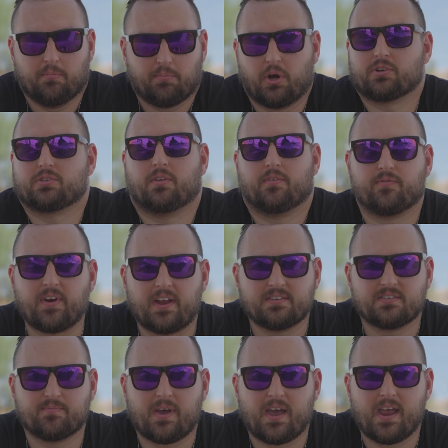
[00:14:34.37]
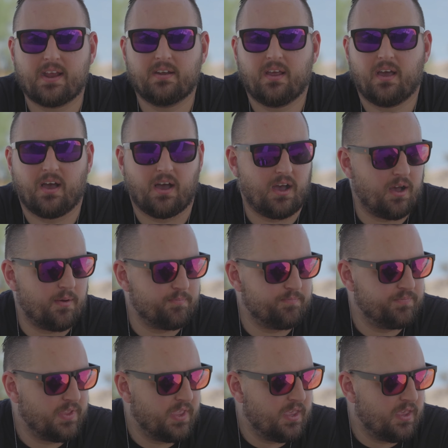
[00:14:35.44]
personal friends of mine.
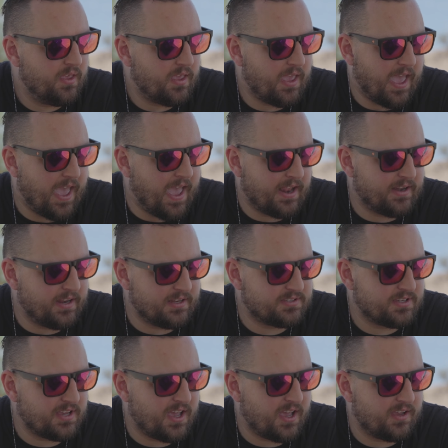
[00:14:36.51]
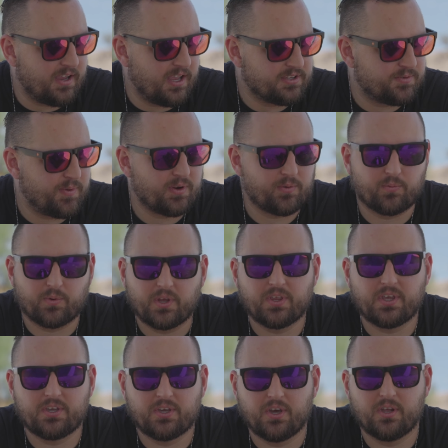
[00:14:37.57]
and it's been a
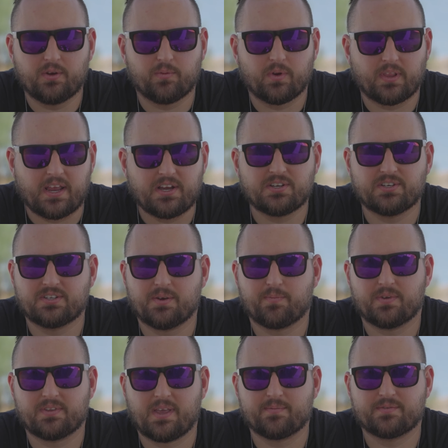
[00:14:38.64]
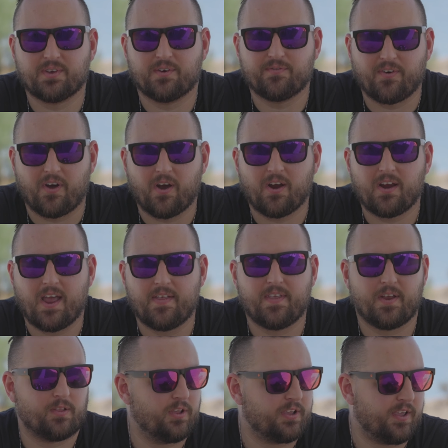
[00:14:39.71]
really good relationship with them so far, and
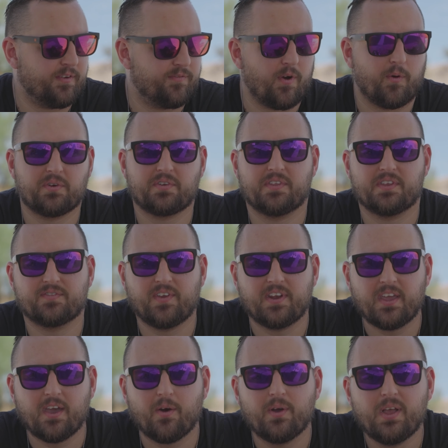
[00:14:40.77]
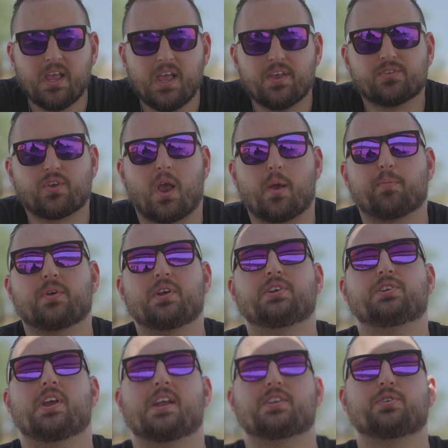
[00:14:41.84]
they're looking forward to this video. So I
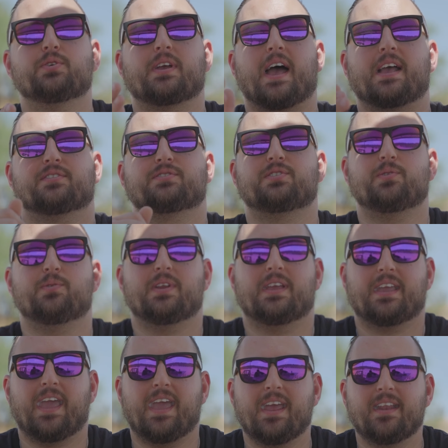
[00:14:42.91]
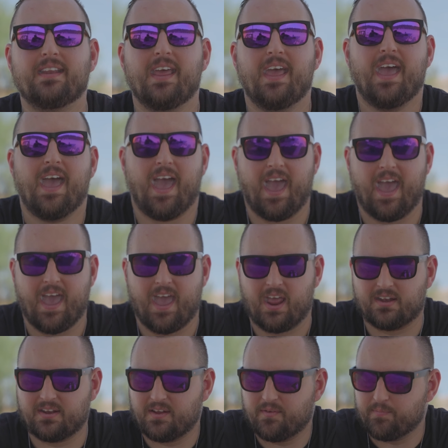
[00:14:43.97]
appreciate you guys tuning in,
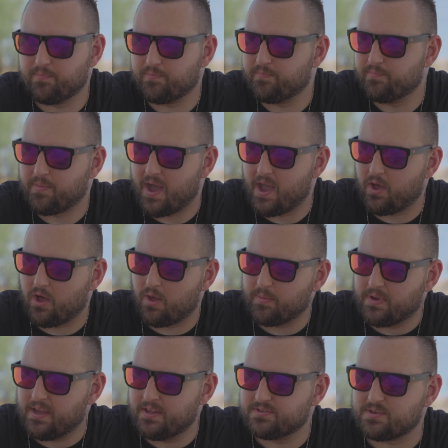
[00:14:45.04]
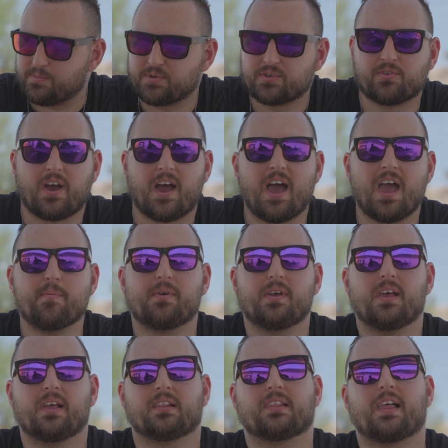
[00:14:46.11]
and by all means
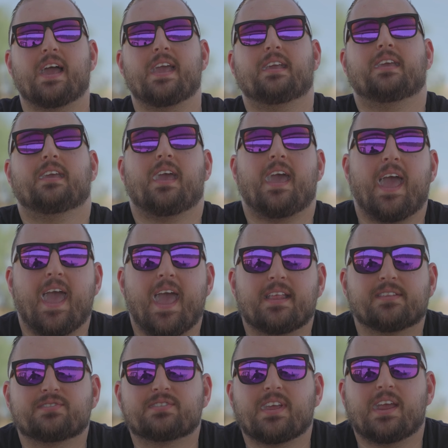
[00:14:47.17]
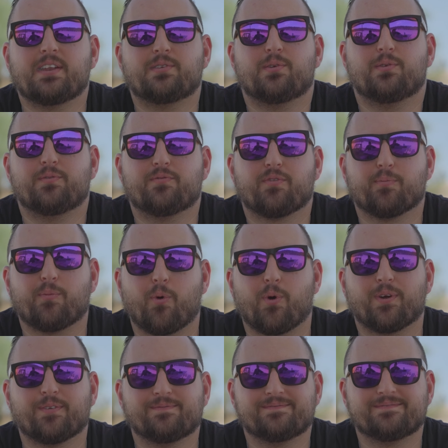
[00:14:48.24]
subscribe, like, and stay tuned for
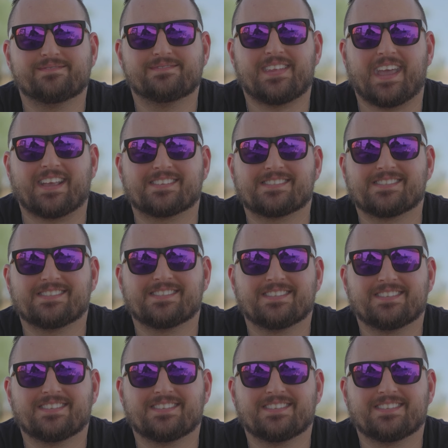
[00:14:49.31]
more. Thanks.